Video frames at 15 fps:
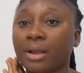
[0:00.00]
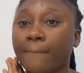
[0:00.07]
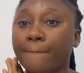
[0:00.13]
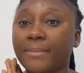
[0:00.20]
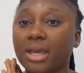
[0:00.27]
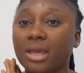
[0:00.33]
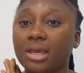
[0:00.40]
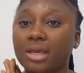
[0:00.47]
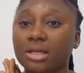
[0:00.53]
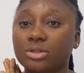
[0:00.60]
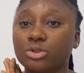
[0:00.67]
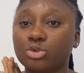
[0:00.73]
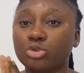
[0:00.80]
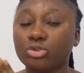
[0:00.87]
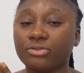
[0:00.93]
make
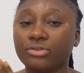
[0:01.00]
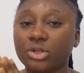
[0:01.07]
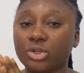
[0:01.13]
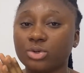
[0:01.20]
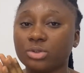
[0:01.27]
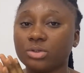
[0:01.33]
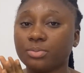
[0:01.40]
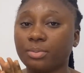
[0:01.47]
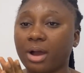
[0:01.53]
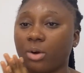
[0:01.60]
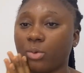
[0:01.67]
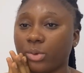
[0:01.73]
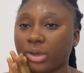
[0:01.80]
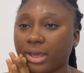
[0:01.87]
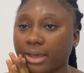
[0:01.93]
it two videos per
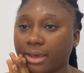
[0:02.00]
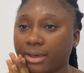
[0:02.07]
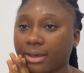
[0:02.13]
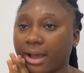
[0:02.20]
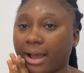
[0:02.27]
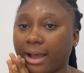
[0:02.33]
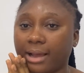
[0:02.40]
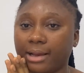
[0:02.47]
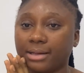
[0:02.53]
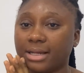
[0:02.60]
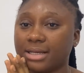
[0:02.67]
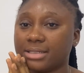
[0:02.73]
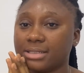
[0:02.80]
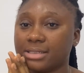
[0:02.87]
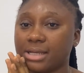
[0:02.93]
week and
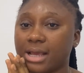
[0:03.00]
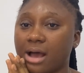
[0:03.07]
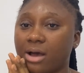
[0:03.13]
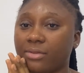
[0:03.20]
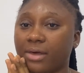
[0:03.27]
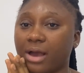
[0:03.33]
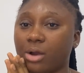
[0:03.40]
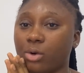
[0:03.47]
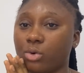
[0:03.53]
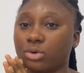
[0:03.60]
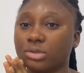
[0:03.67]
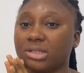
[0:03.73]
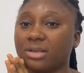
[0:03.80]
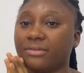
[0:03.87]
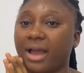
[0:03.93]
let's see how that
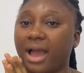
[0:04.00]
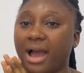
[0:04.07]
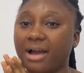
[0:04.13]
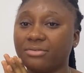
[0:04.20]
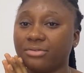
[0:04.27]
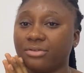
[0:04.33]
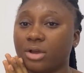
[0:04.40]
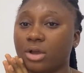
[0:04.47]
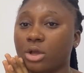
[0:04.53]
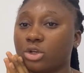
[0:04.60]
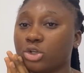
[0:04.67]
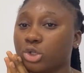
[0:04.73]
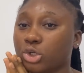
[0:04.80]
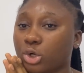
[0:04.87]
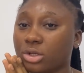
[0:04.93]
goes if i have
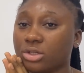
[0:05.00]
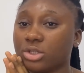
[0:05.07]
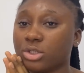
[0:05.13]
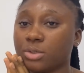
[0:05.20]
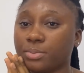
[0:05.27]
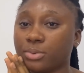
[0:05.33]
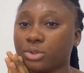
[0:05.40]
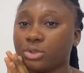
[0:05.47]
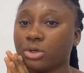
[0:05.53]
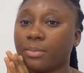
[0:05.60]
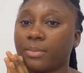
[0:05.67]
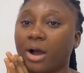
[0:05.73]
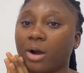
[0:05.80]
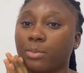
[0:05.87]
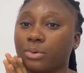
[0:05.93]
shorts to put
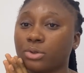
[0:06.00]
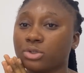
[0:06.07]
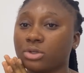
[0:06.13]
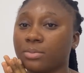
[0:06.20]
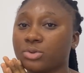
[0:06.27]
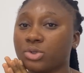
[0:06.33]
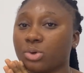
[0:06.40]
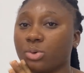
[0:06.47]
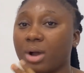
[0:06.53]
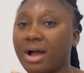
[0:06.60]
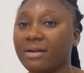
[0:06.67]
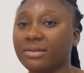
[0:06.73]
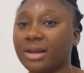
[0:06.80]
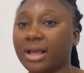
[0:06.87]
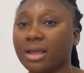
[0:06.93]
up i'll put up so we'll
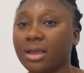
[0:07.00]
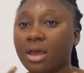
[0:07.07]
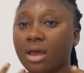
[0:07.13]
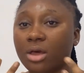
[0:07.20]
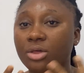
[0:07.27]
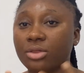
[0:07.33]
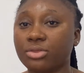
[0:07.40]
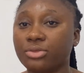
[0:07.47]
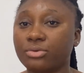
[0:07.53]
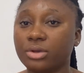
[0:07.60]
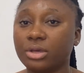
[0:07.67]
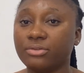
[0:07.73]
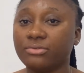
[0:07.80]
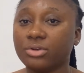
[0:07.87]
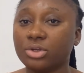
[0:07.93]
have like
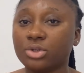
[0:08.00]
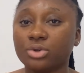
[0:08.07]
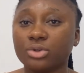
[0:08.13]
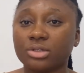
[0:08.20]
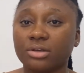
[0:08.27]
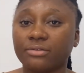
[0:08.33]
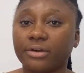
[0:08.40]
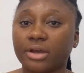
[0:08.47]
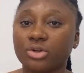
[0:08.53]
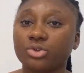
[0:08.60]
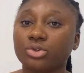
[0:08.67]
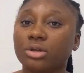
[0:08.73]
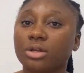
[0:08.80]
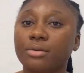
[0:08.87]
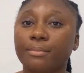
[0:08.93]
three videos
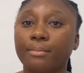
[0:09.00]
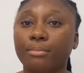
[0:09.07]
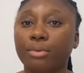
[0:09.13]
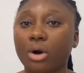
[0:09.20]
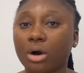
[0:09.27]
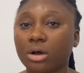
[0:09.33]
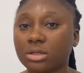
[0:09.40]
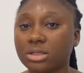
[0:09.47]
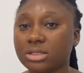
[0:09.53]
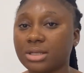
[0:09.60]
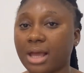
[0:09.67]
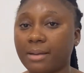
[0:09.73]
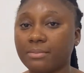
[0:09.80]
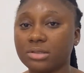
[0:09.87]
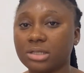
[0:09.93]
eventually but
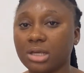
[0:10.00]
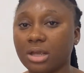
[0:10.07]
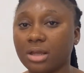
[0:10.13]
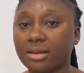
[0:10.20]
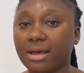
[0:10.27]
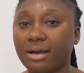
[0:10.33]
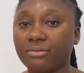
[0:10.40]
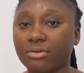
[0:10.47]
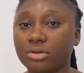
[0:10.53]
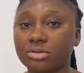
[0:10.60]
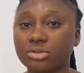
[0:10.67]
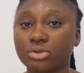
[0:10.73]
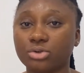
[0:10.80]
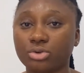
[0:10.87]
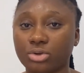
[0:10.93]
i'm saying that for
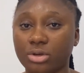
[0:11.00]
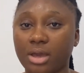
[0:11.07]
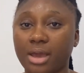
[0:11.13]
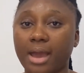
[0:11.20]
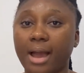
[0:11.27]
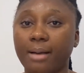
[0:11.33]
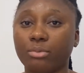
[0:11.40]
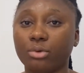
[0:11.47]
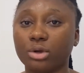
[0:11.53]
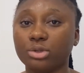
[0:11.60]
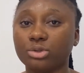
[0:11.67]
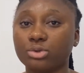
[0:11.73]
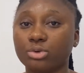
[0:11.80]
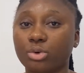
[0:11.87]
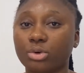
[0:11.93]
this new year i'm going
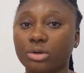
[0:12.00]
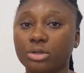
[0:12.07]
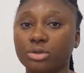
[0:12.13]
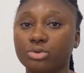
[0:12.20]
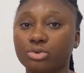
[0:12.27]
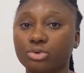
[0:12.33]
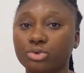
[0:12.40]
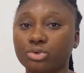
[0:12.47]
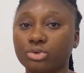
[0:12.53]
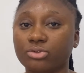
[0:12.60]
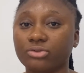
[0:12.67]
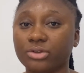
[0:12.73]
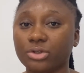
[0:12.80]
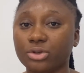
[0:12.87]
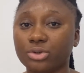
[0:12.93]
to only do two
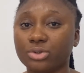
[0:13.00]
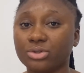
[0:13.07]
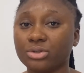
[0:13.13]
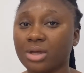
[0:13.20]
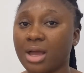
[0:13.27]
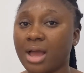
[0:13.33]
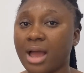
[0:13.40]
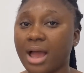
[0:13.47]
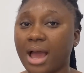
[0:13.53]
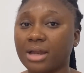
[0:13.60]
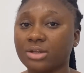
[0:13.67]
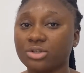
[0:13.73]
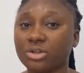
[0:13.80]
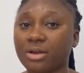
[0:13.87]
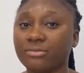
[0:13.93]
videos and
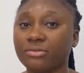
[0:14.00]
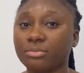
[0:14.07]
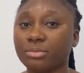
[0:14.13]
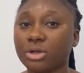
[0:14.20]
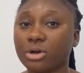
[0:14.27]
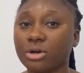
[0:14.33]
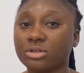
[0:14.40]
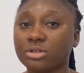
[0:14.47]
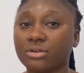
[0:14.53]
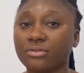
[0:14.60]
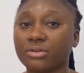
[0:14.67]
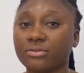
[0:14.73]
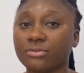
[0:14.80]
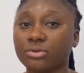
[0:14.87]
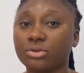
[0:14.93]
it's not even because of
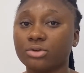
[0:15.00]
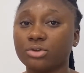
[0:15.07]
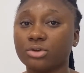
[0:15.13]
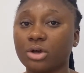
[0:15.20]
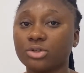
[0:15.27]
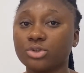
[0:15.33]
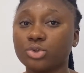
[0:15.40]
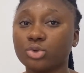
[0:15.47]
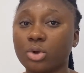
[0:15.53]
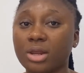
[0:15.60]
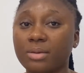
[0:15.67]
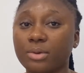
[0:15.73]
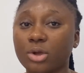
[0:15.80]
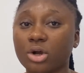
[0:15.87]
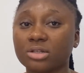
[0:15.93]
even not
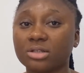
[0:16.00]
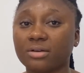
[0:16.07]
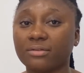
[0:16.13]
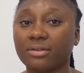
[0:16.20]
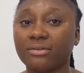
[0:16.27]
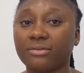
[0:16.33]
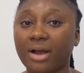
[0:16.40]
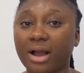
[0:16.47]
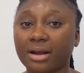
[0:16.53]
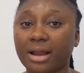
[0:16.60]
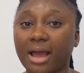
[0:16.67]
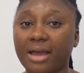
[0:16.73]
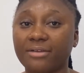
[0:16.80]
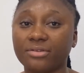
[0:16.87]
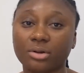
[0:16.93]
solely because of the fact
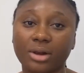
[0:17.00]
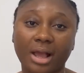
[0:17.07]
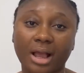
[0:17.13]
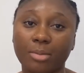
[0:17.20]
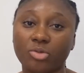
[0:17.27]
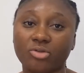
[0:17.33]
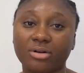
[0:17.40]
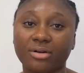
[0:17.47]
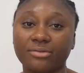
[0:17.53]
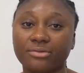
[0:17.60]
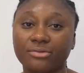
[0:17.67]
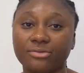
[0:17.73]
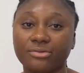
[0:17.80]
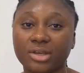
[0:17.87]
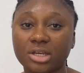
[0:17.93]
that i feel like i'm
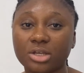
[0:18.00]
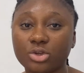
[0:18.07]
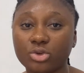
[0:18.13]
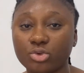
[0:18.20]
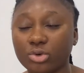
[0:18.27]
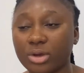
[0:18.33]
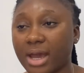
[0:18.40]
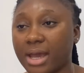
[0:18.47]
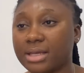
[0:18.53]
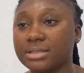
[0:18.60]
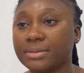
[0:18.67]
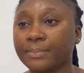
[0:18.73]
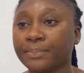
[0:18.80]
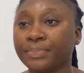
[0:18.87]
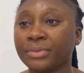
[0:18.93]
overfeeding you
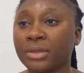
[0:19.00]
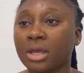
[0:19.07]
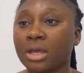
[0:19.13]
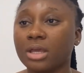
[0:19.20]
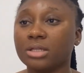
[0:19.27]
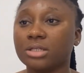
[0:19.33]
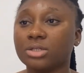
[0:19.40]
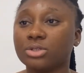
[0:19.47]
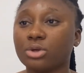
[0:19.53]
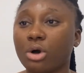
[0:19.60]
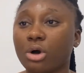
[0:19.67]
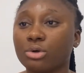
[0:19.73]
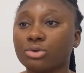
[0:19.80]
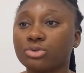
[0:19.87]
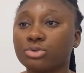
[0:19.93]
guys it is
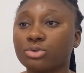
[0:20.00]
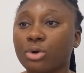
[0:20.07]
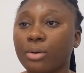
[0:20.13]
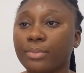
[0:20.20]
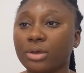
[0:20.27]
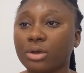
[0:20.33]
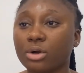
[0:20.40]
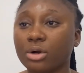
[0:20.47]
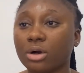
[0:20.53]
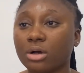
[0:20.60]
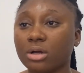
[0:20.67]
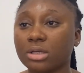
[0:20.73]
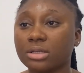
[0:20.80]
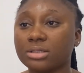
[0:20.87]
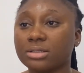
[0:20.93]
also
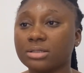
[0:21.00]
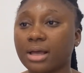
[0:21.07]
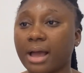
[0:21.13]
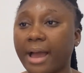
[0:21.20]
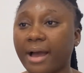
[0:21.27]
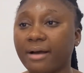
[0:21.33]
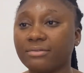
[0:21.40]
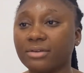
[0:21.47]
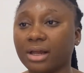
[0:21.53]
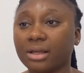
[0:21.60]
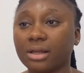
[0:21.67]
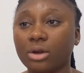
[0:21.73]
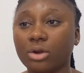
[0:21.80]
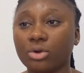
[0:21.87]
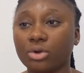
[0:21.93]
because i have like
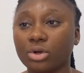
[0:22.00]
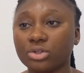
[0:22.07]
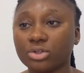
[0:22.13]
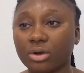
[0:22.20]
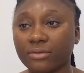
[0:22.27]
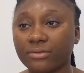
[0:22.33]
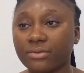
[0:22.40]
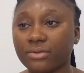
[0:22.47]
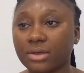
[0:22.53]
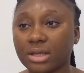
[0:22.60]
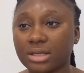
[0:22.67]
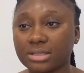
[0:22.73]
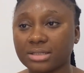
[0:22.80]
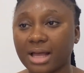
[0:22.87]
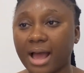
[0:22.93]
a lot of
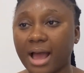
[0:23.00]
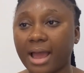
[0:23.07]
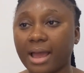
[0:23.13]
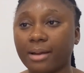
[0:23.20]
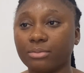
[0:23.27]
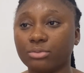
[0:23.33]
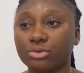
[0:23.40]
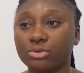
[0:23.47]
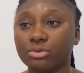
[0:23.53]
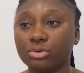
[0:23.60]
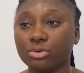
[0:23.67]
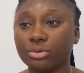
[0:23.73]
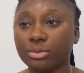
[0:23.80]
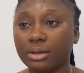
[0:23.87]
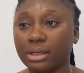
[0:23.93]
things that i am
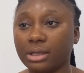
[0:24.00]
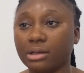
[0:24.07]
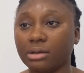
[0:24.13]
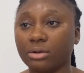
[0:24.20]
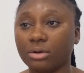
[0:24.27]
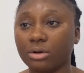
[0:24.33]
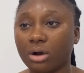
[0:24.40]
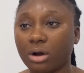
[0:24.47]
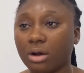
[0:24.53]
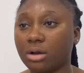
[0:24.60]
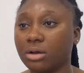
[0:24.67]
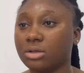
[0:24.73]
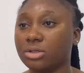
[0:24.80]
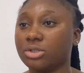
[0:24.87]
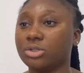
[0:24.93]
doing
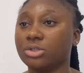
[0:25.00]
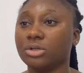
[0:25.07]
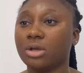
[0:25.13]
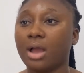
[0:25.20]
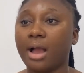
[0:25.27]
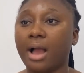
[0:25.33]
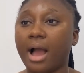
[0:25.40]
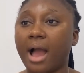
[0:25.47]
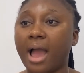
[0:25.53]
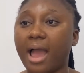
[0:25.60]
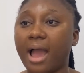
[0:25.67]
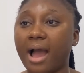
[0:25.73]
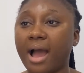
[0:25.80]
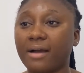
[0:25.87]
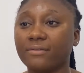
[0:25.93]
gosh i
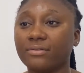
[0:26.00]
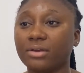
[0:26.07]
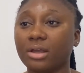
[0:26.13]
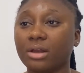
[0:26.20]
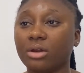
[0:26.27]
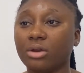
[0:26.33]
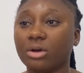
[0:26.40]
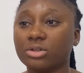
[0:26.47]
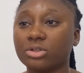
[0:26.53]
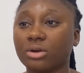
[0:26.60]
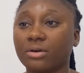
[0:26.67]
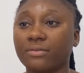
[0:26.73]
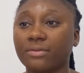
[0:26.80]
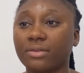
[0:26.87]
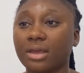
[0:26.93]
have a lot
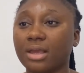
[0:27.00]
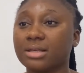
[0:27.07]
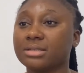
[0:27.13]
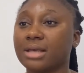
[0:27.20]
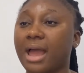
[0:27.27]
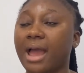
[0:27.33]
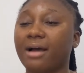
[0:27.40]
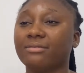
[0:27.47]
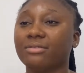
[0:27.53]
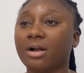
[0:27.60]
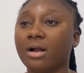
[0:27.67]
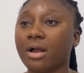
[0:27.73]
of things i have